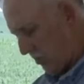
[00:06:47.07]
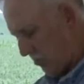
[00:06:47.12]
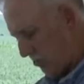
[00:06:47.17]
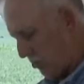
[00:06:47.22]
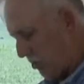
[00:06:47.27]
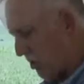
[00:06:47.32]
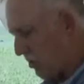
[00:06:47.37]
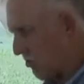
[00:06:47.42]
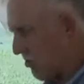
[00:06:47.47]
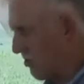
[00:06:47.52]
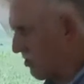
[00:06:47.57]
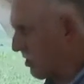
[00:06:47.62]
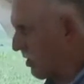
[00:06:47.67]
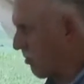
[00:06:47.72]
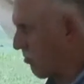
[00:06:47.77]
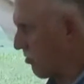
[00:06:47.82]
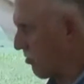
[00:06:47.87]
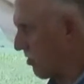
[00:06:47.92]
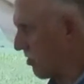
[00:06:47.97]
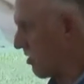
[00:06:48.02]
boy, would you
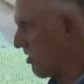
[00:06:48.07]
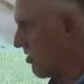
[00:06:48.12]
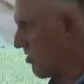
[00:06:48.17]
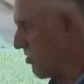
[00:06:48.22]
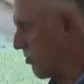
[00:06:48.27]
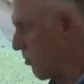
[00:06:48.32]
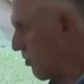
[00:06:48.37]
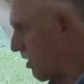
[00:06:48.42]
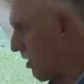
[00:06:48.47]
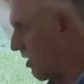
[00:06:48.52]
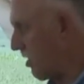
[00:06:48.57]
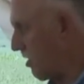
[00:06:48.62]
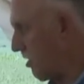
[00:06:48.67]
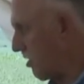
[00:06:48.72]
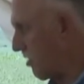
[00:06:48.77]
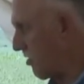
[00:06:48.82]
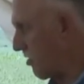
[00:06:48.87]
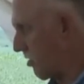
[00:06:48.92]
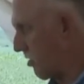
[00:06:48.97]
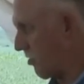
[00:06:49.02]
come look at this weed?
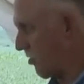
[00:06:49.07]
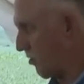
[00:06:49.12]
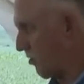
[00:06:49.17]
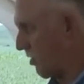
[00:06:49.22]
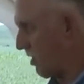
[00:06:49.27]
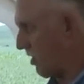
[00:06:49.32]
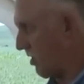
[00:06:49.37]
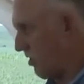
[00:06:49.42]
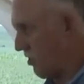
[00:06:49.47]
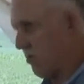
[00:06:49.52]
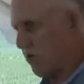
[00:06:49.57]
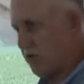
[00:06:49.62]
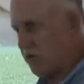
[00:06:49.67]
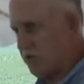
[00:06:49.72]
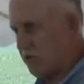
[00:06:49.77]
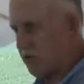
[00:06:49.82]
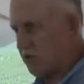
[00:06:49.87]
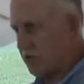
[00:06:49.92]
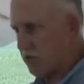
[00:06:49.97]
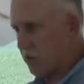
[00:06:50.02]
It doesn't look right, you know,
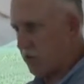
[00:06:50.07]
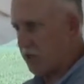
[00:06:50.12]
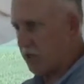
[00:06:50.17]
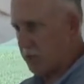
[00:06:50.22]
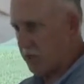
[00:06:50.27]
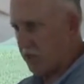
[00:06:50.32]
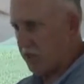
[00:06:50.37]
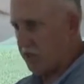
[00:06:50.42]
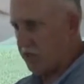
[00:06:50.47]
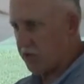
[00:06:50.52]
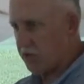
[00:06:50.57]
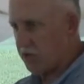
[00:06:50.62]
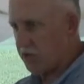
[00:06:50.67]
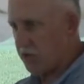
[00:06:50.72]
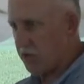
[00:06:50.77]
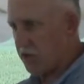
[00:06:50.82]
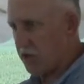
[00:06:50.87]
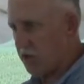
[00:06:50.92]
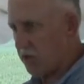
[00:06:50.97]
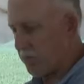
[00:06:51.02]
there's these white
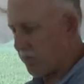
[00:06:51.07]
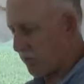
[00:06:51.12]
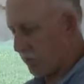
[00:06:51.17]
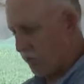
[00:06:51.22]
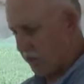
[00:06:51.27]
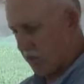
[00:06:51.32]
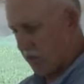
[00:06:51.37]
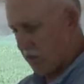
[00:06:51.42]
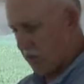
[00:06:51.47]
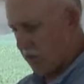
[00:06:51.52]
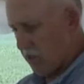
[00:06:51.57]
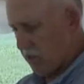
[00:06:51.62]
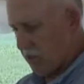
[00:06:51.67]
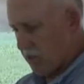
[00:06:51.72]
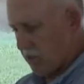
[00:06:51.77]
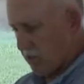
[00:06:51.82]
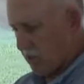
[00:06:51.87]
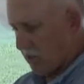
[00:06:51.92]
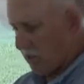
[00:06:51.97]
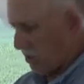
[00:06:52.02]
patches in it.
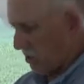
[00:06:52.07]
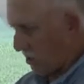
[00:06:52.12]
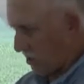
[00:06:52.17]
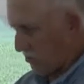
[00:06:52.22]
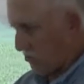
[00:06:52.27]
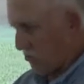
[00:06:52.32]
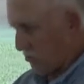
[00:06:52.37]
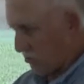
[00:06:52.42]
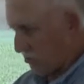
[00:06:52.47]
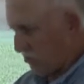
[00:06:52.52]
And I